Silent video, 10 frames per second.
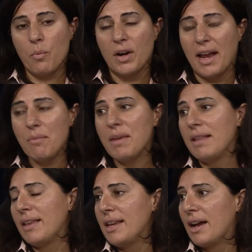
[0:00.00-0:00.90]
When I
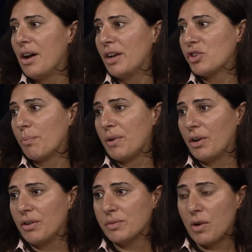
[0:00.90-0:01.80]
meet the young
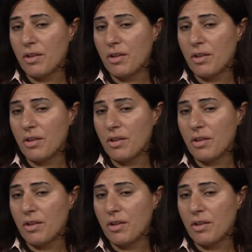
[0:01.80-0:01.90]
entrepreneurs,